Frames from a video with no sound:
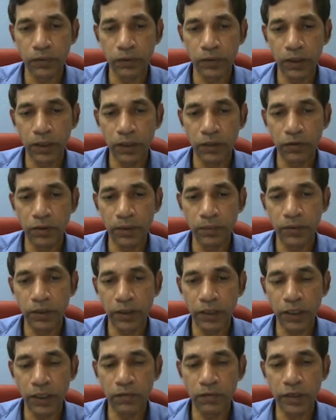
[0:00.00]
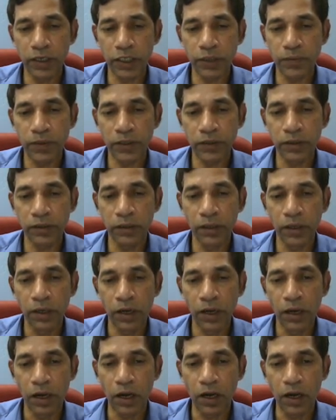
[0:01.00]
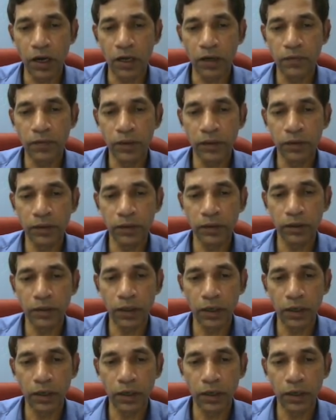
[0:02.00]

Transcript: then you have the regular expression R1,